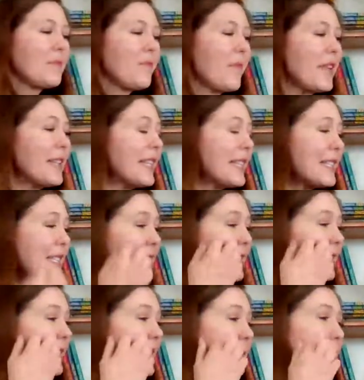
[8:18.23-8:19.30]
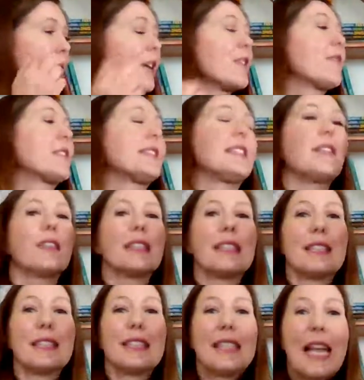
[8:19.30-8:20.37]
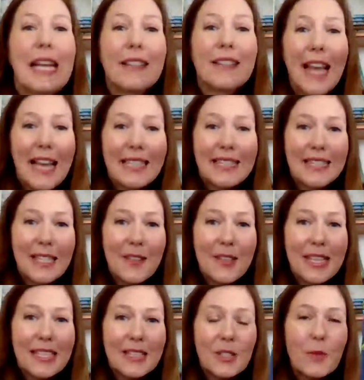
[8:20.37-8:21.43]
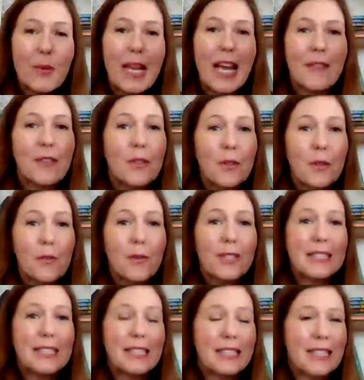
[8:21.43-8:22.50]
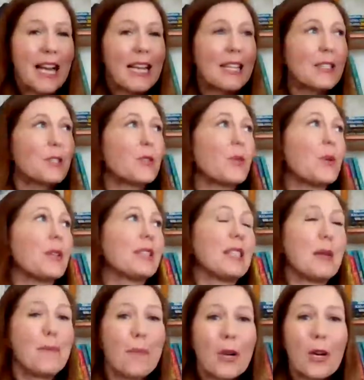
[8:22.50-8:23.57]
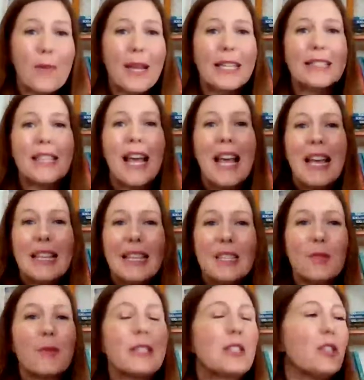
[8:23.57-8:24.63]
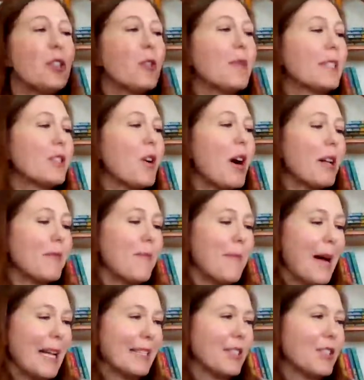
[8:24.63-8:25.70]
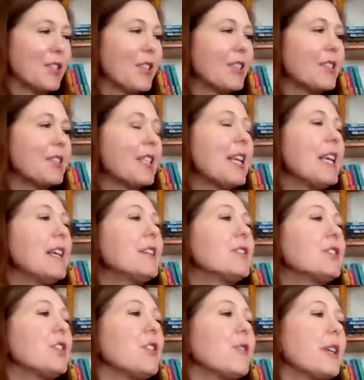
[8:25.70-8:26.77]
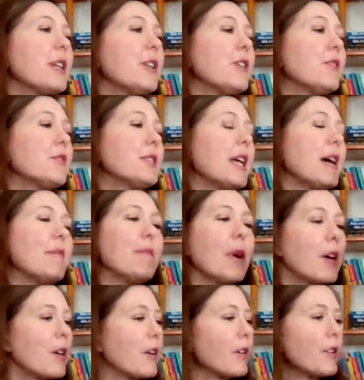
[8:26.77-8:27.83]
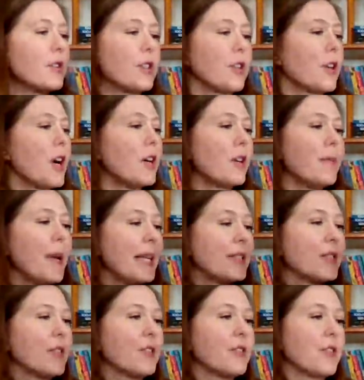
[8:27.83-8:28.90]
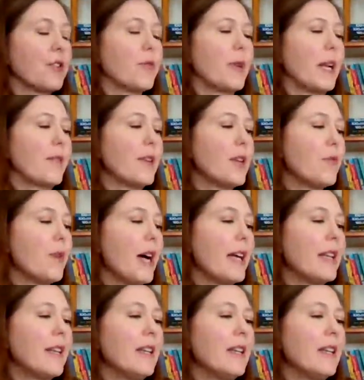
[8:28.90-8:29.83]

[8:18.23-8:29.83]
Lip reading: This is a part of our series, the Stained Glass series. So we have unicorns and dinosaurs and mermaids. This one's new. It's called Monsters. So you can use markers or colored pencils or whatever you want.